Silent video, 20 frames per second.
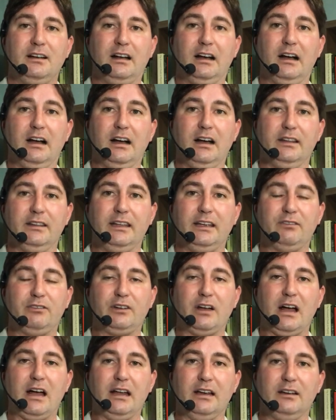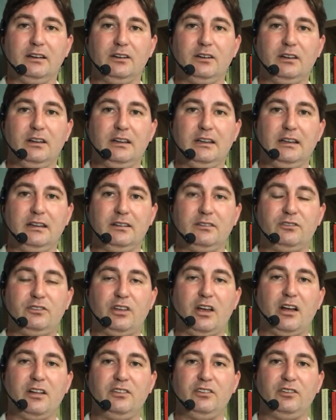Uh, they've got it, eh,
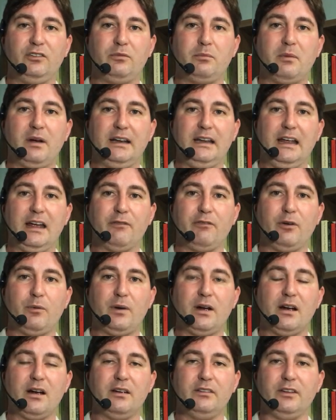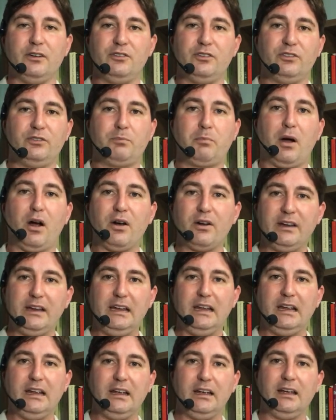tons of money everywhere. They're just
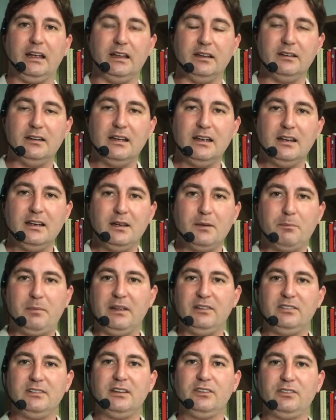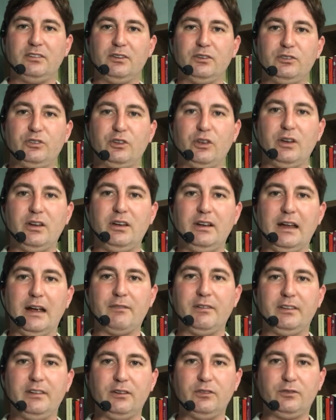partying and business looks good.
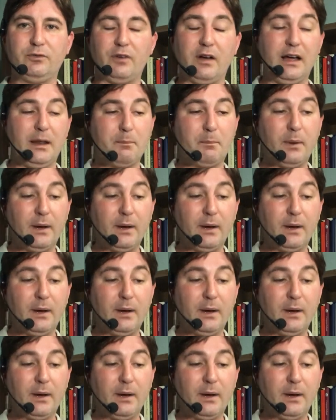Everything's fine.